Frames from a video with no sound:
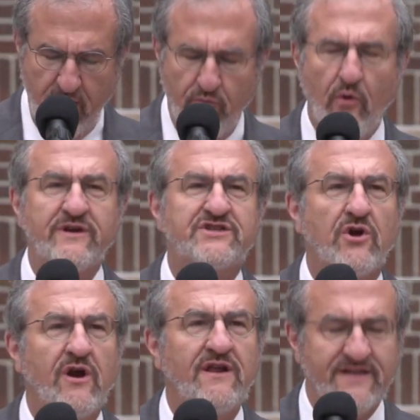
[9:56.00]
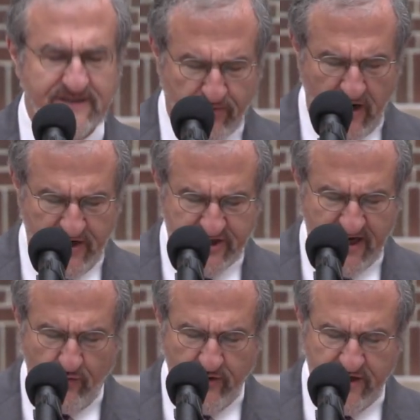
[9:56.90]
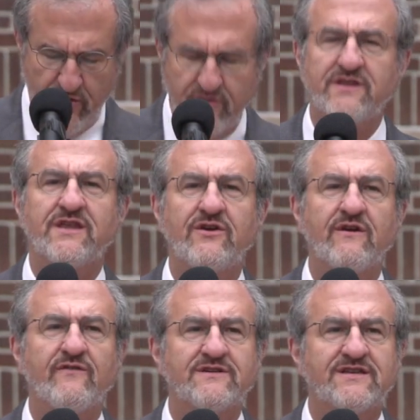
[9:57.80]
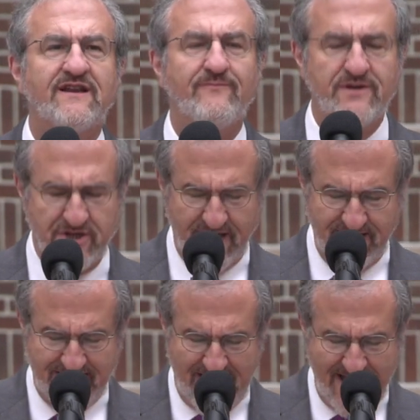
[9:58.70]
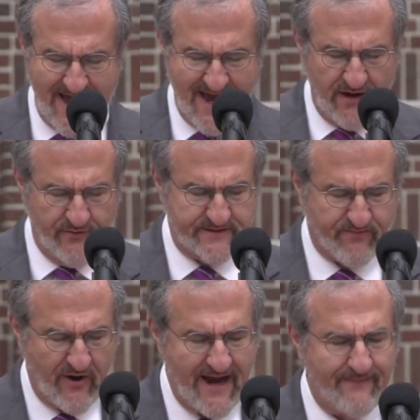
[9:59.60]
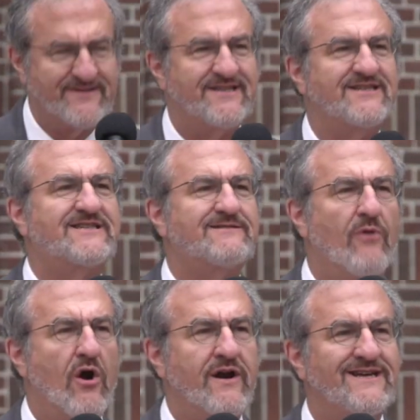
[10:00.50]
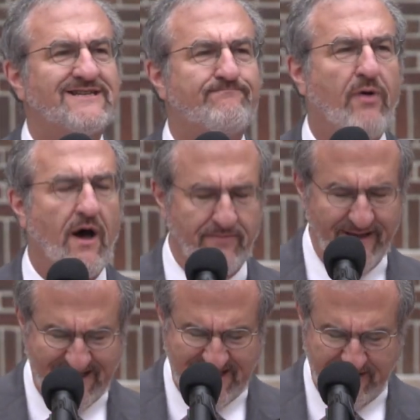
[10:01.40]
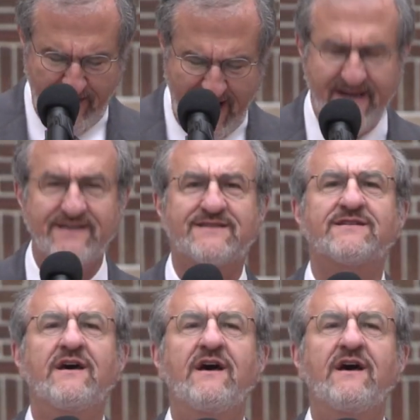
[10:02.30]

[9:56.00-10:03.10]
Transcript: When we started this project, we knew that the University of Michigan Diag was perhaps the smartest public space